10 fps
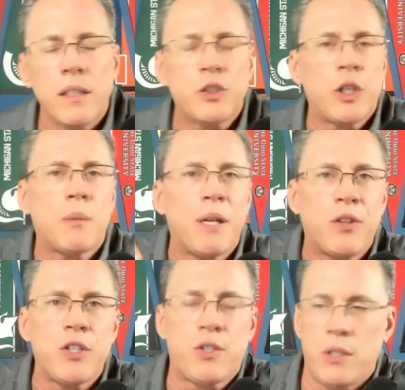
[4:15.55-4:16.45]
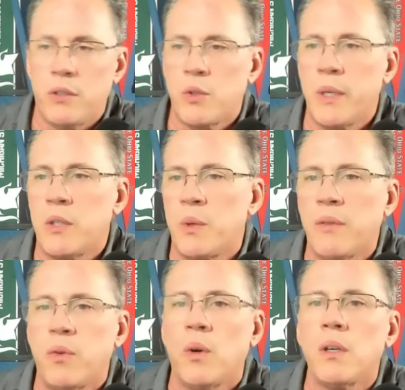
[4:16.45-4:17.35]
Let's talk about this year,
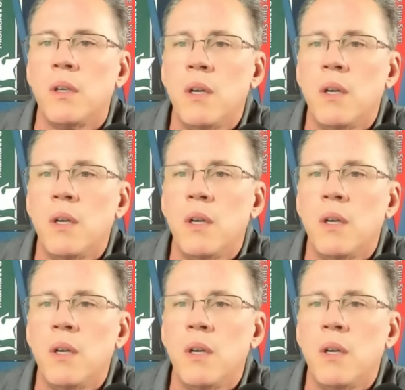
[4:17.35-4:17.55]
2024.